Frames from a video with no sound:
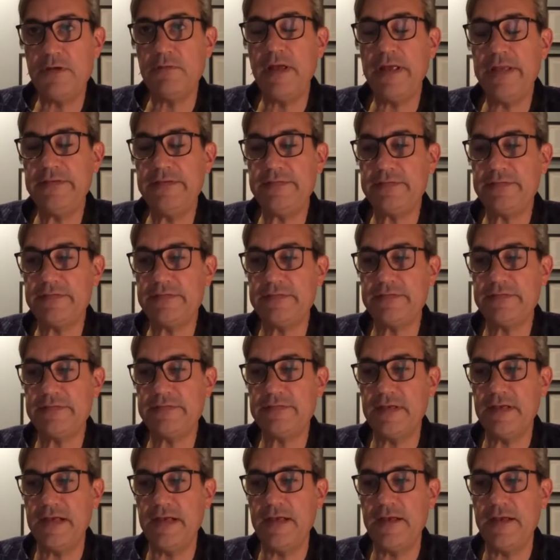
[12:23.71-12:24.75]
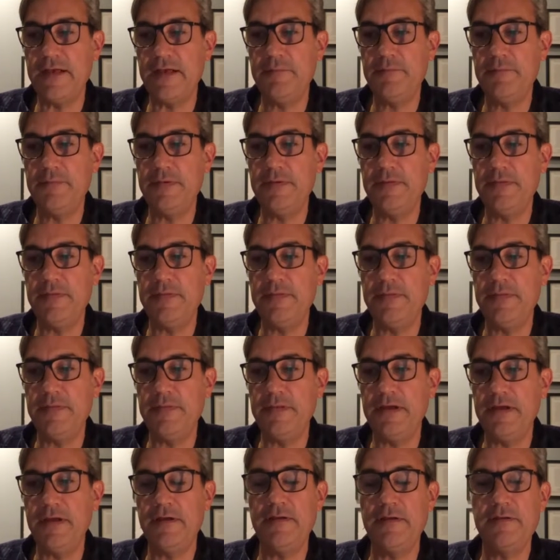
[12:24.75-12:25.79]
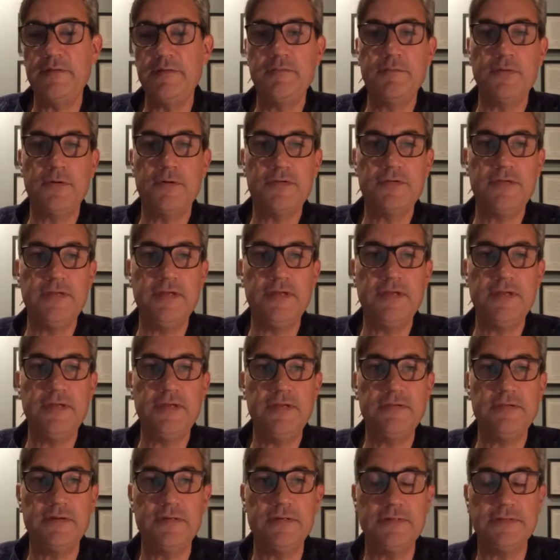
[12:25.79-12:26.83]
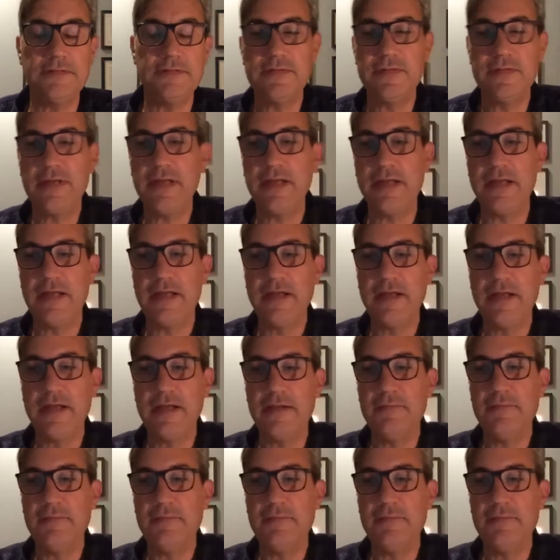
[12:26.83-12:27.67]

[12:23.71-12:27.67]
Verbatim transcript: Tamir Rice, um, the 14 year old,